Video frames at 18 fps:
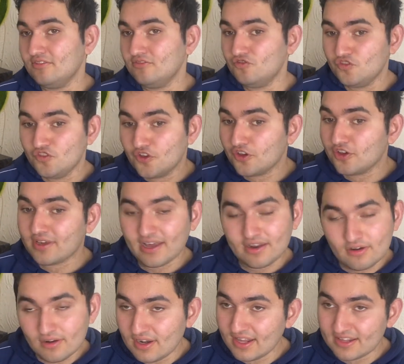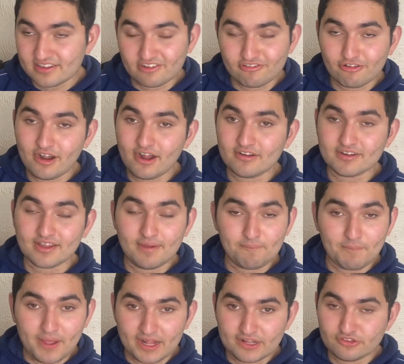you cannot let the crowd get
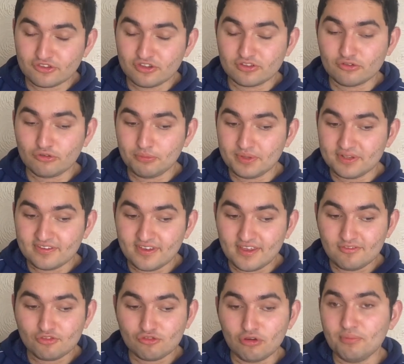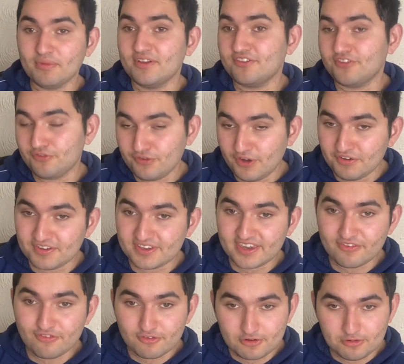behind the Dortmund team. Dortmund is a very
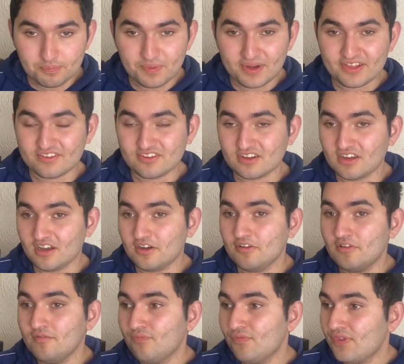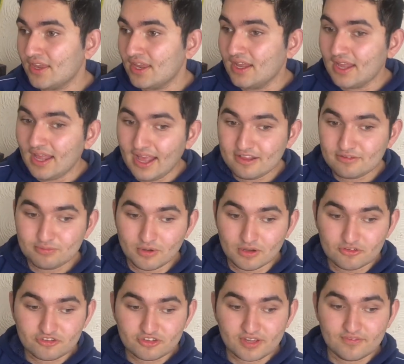difficult place to go, as
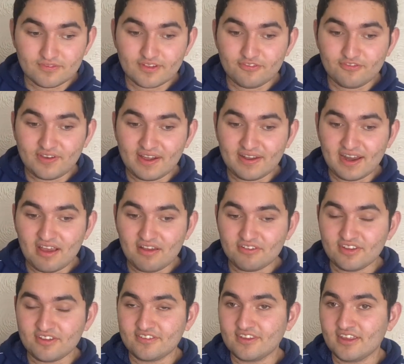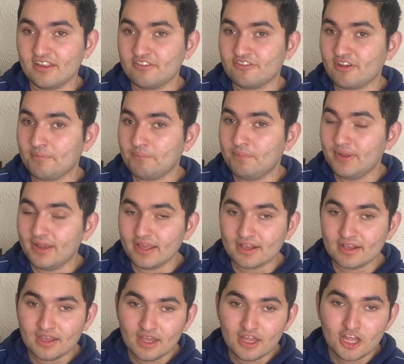most teams have found out this year in Champions
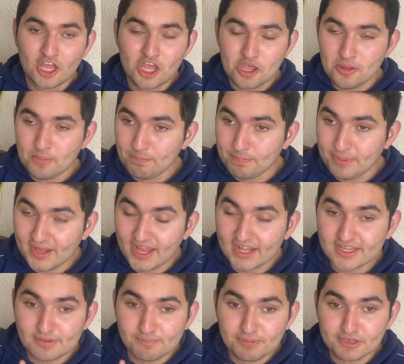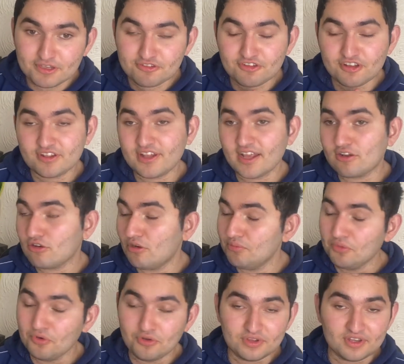League. But I think PSG, they got
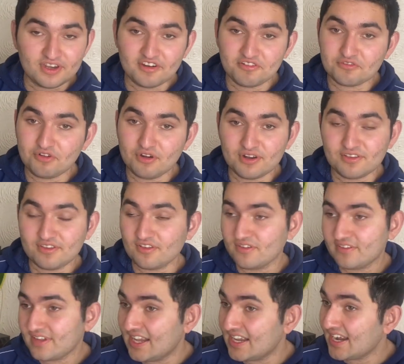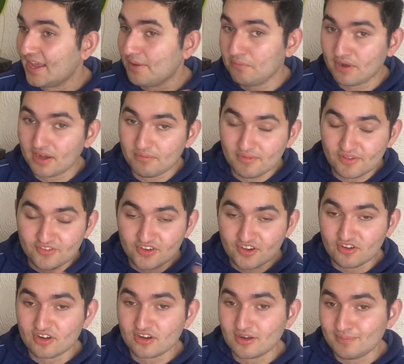more than enough quality. You got Zaire Emery in the
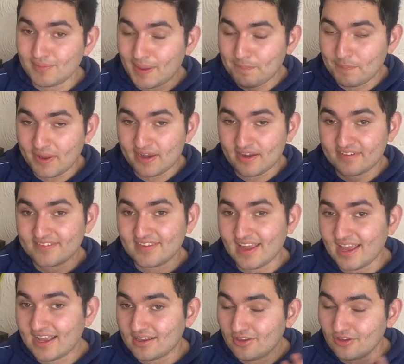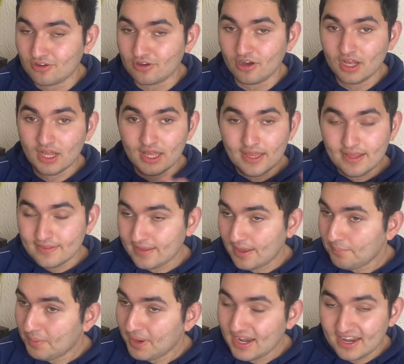field, you got Mbappe in attack, you got
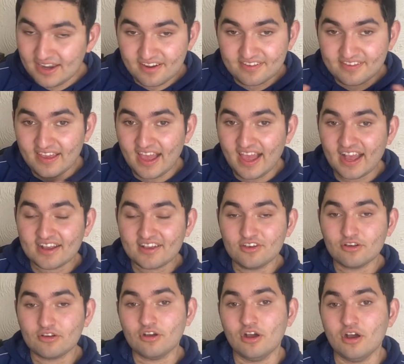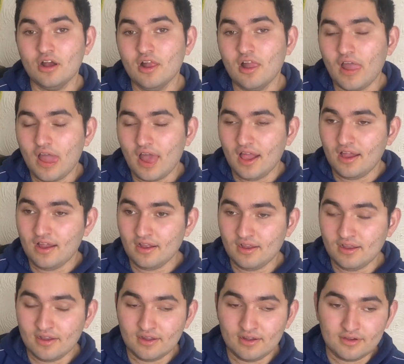Dembele in attack, you got
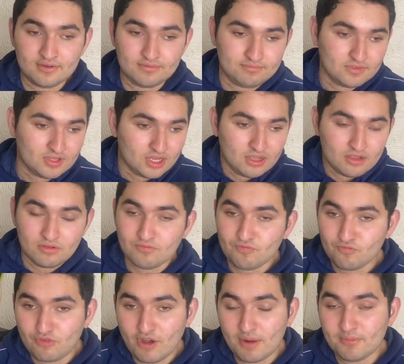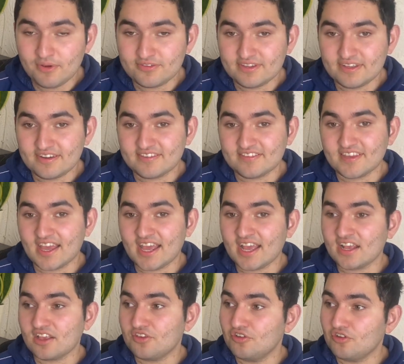Ramos in
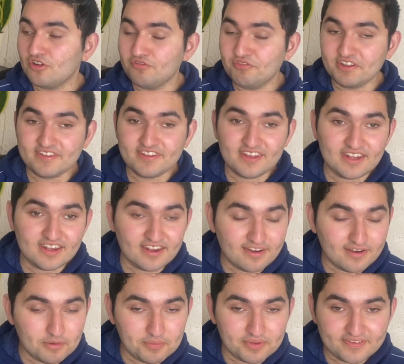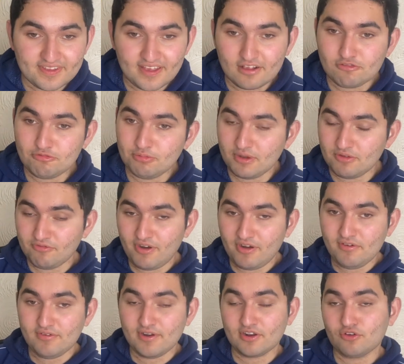attack, you got Vitinha at number 6, who've been very,
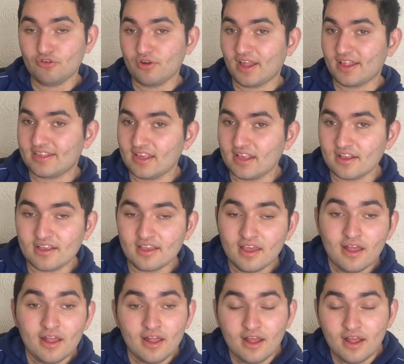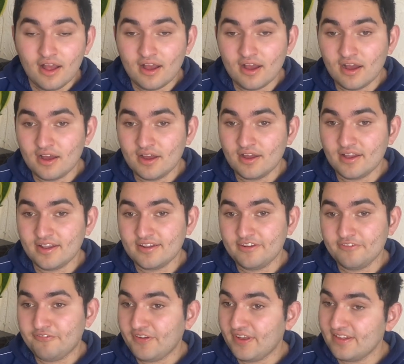very good, I think, in
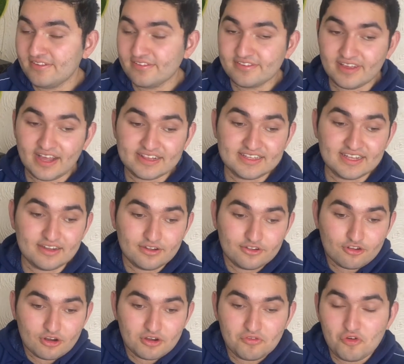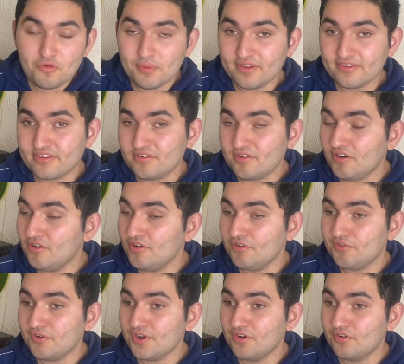defence. I think Donnarumma is the only
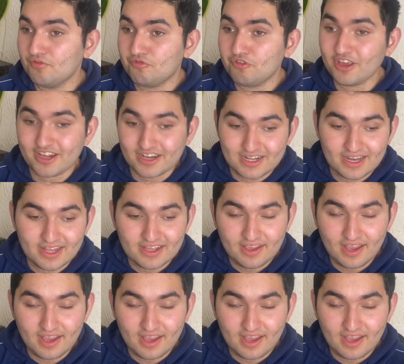real weak link